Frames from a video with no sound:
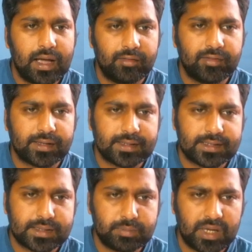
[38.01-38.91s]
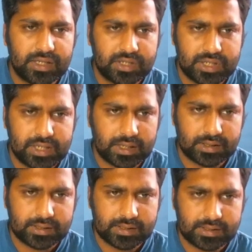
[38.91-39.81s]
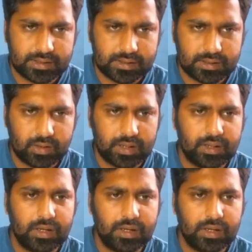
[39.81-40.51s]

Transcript: fx by gx, okay,